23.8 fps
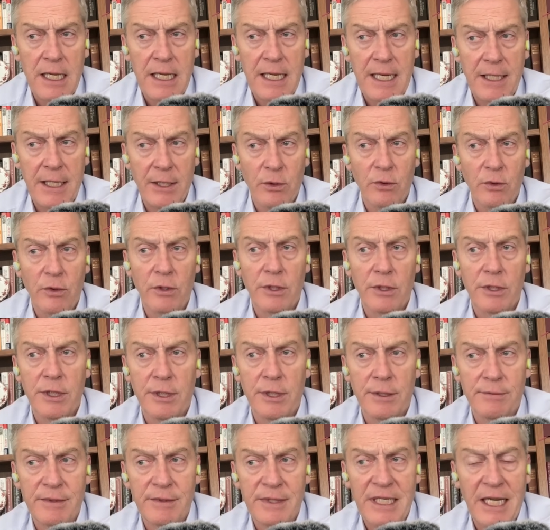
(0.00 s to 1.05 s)
In order to
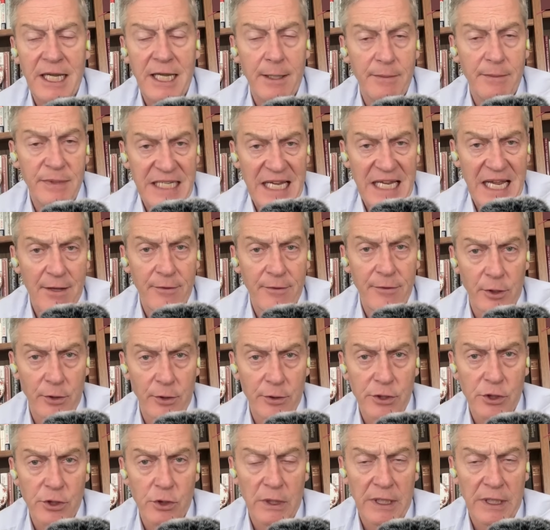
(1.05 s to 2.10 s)
tamp down
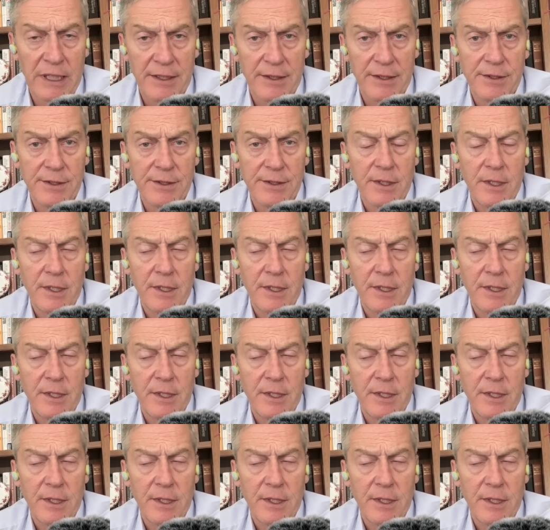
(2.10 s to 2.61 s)
those trends,